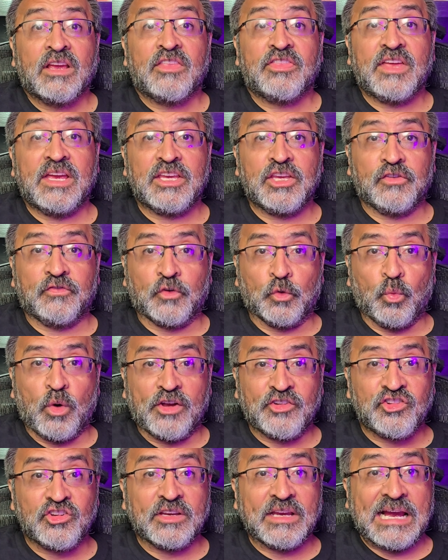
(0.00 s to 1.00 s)
Thank you for
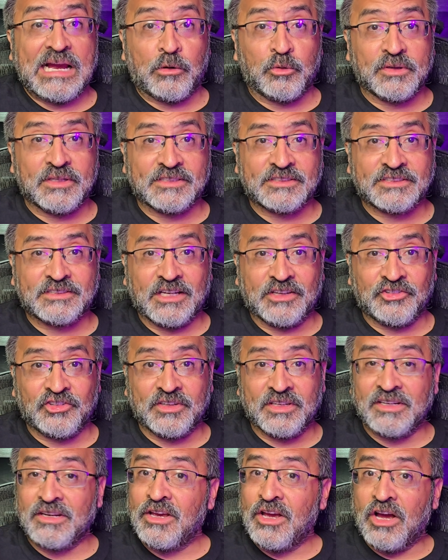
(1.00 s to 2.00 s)
watching our
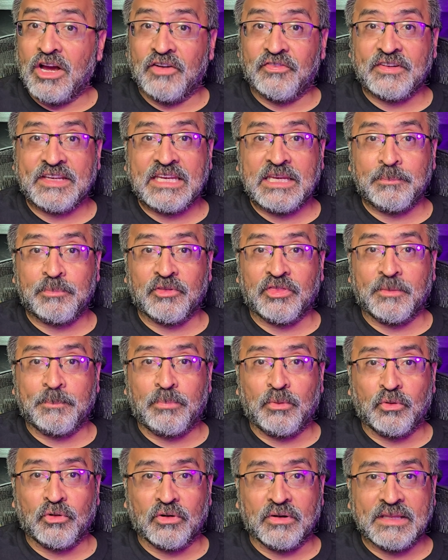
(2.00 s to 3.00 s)
discussion of Keep of the
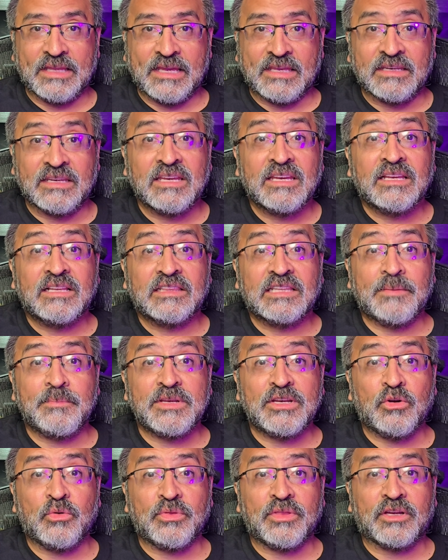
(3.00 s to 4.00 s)
Borderland. Let
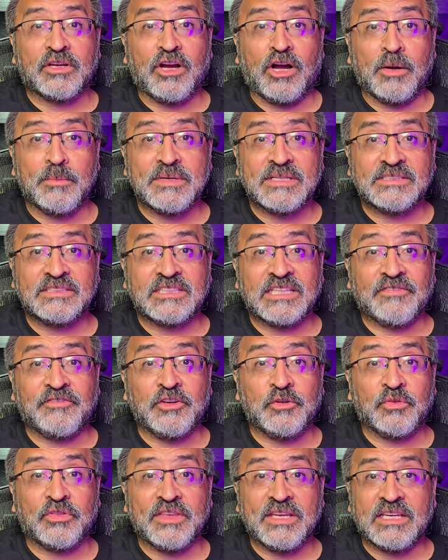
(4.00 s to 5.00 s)
me know in the comments if
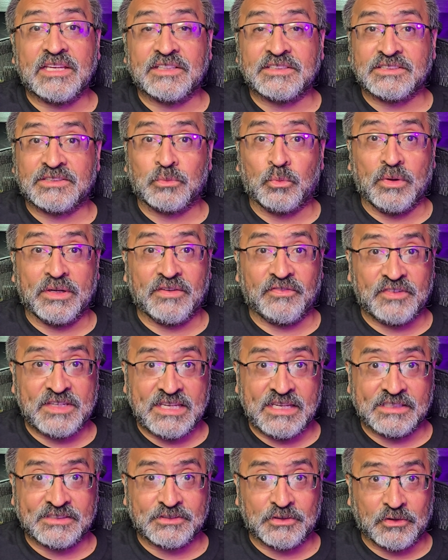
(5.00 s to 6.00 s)
you think it's one of
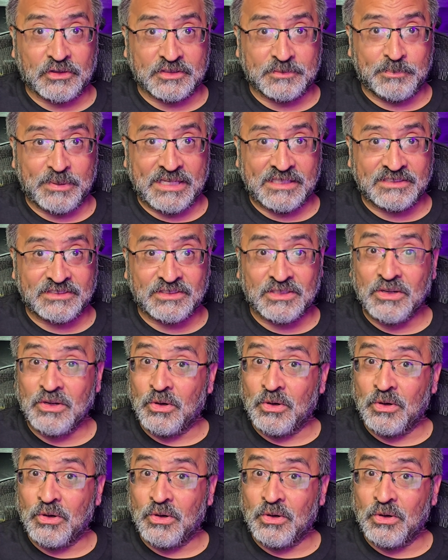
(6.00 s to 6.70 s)
TSR's best,